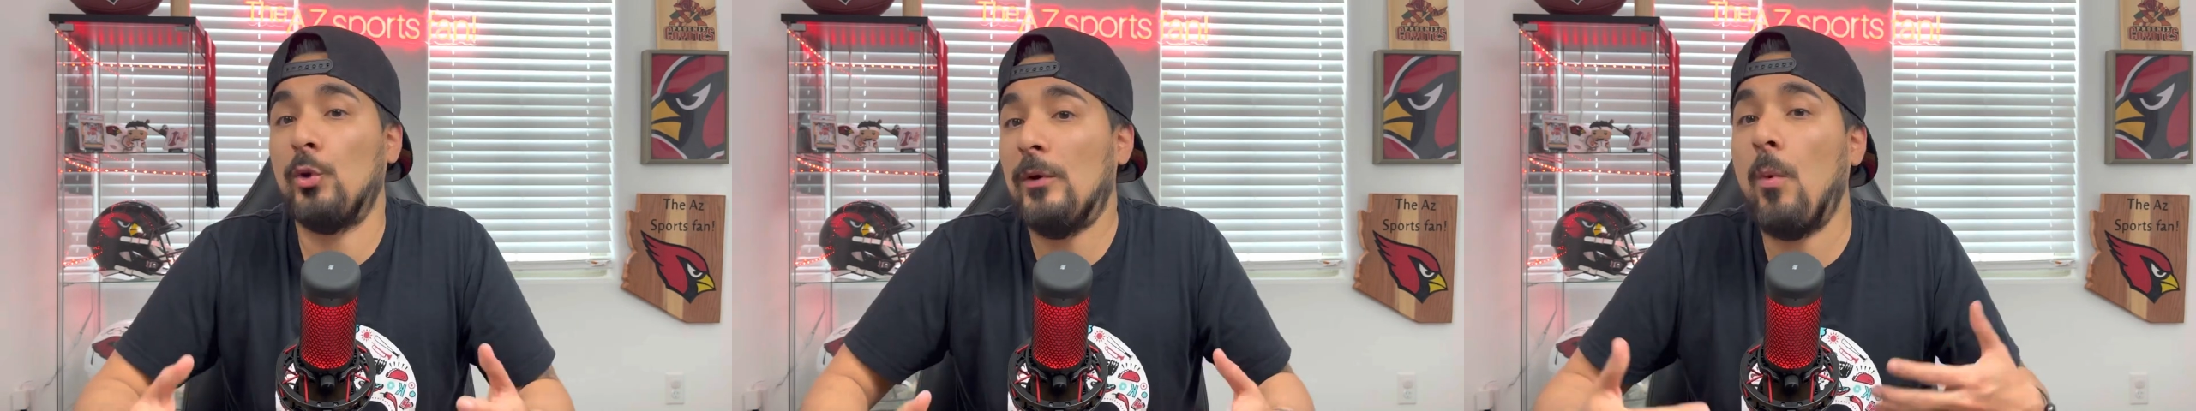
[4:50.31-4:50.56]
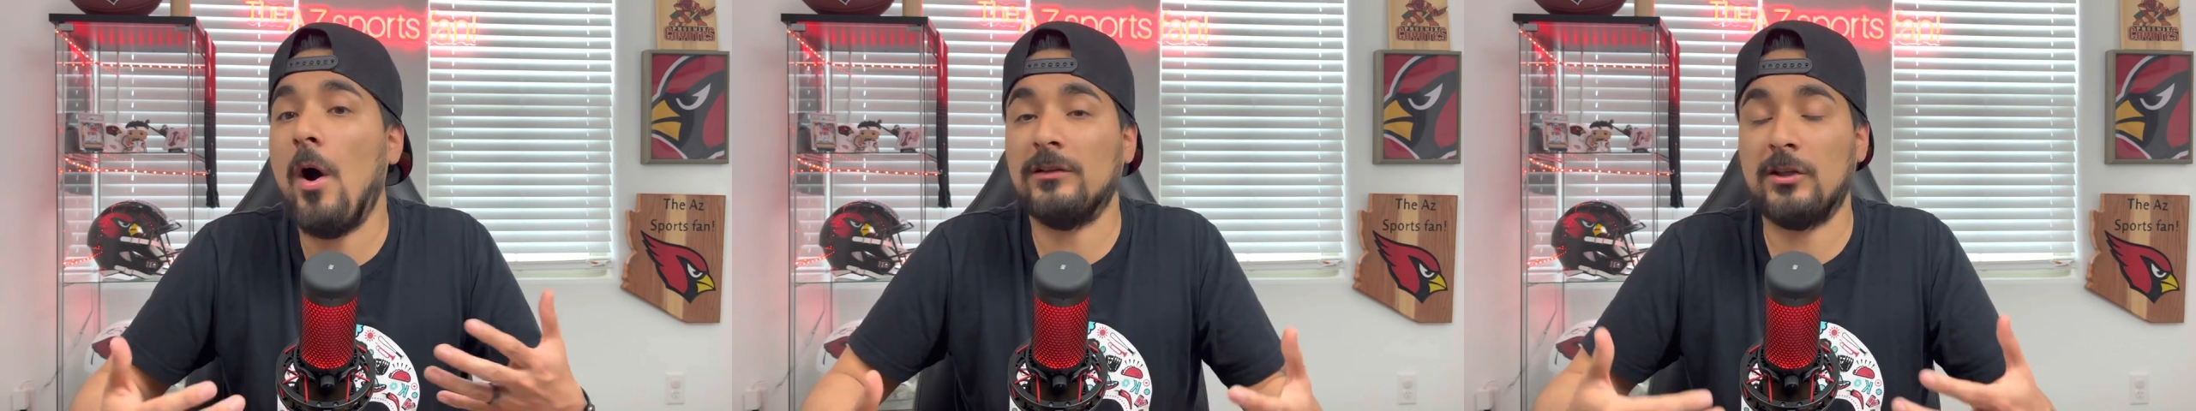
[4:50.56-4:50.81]
They
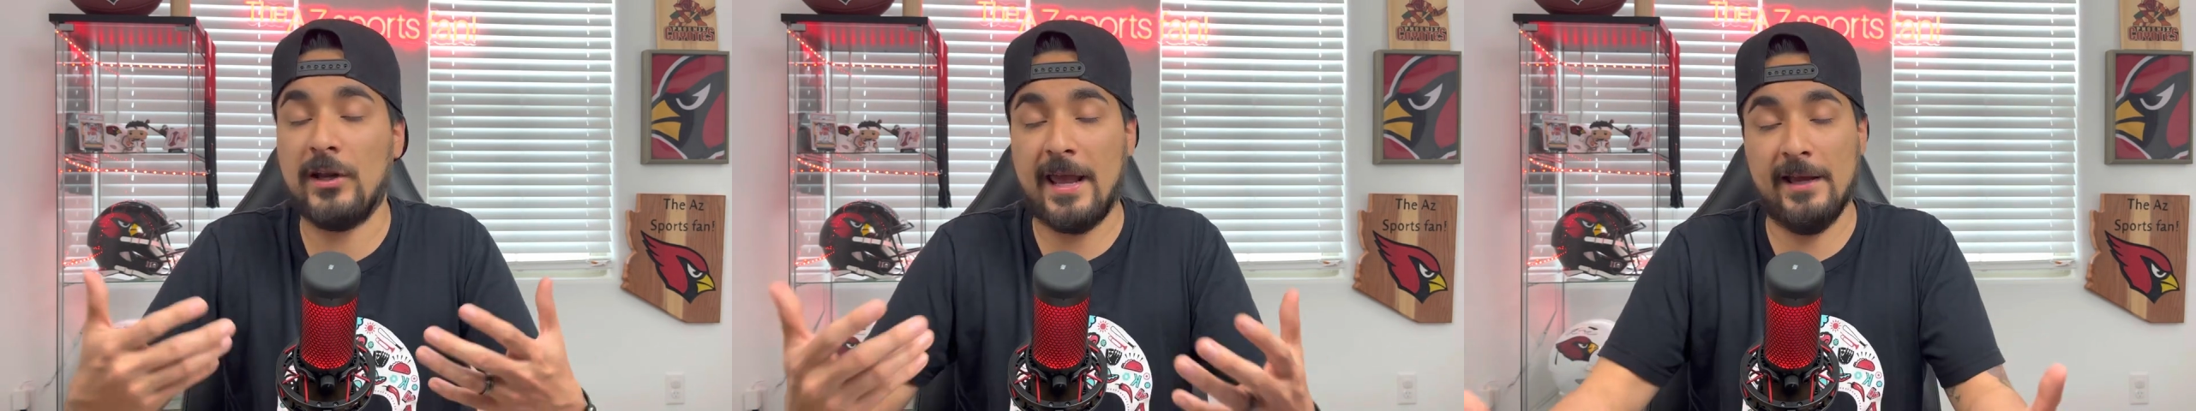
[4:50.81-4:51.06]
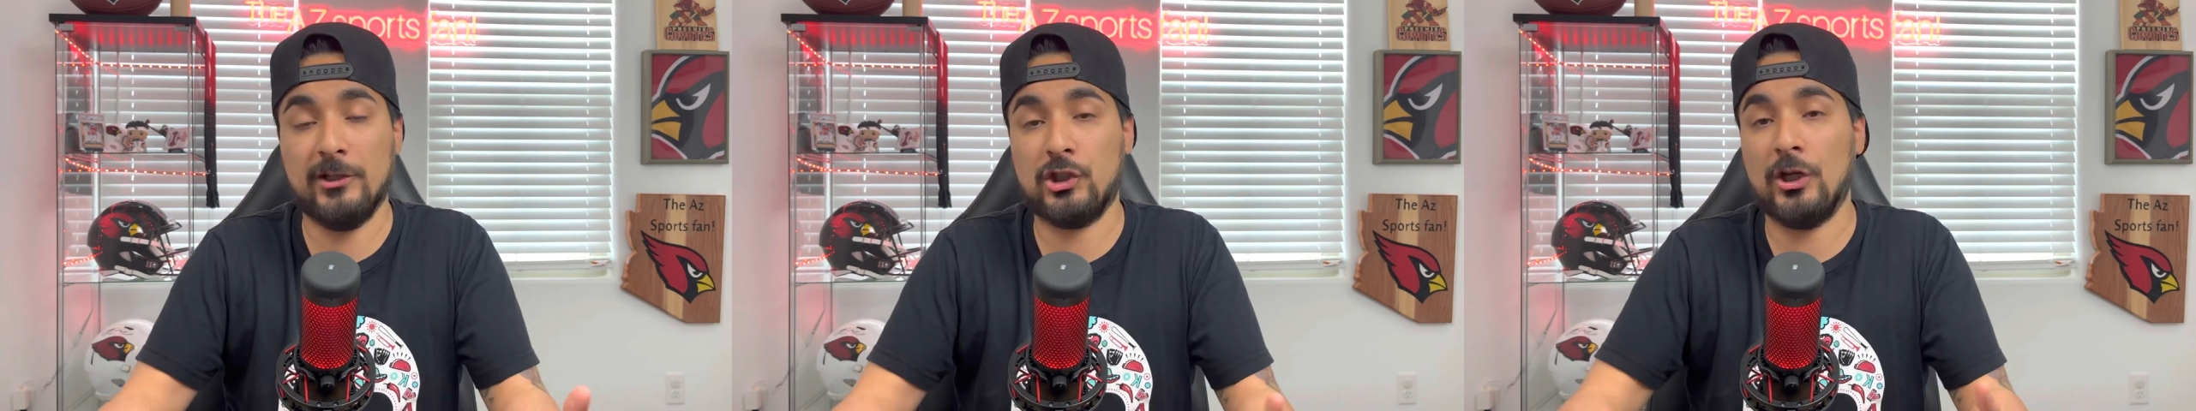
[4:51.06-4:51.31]
walked on
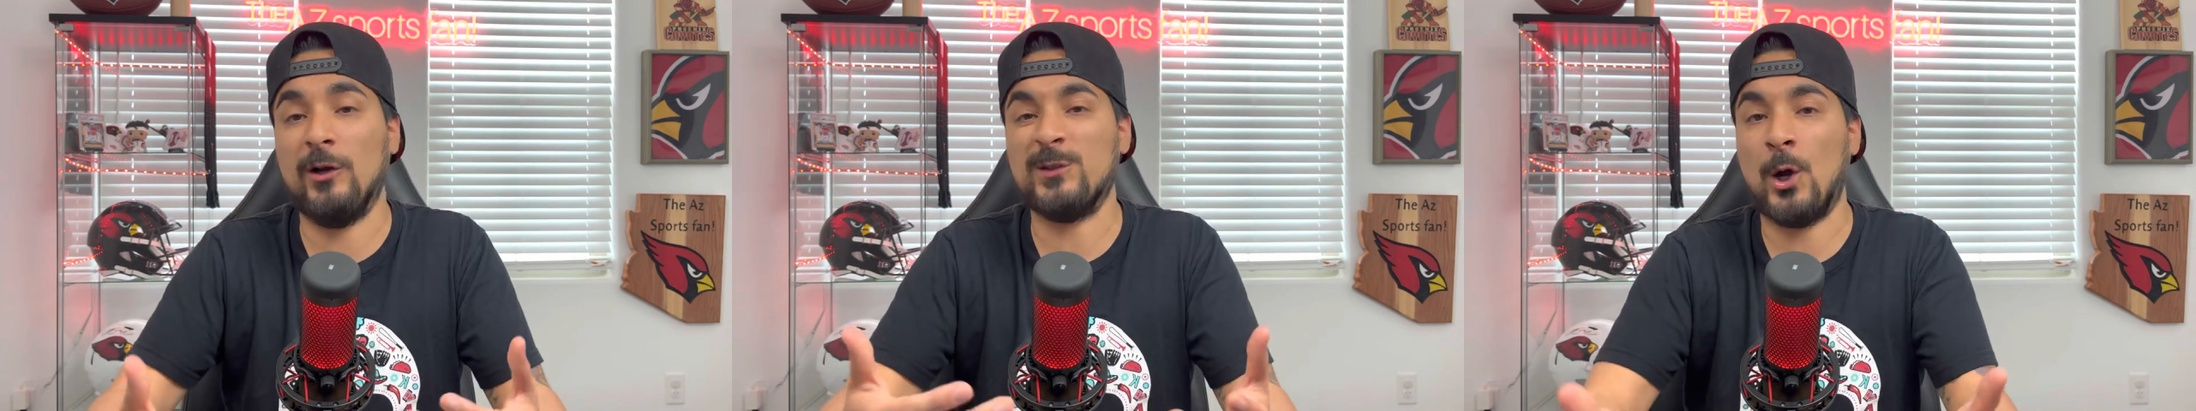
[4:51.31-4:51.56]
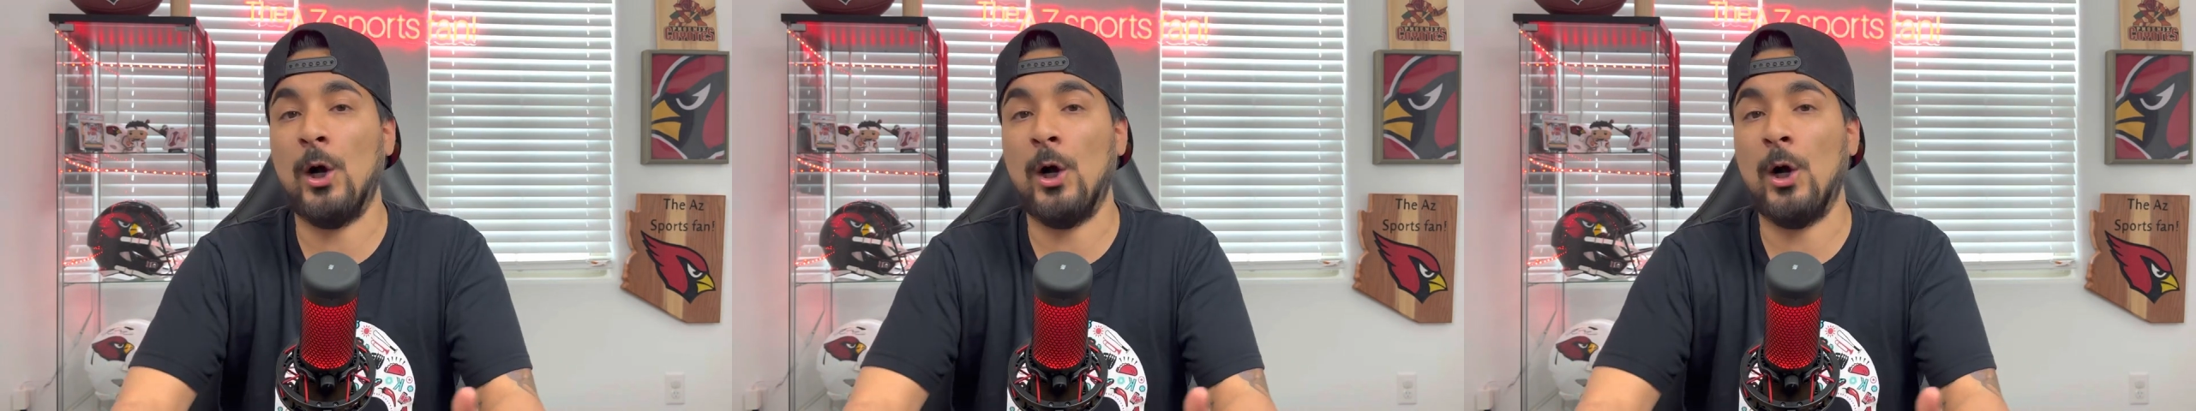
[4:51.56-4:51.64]
eggshells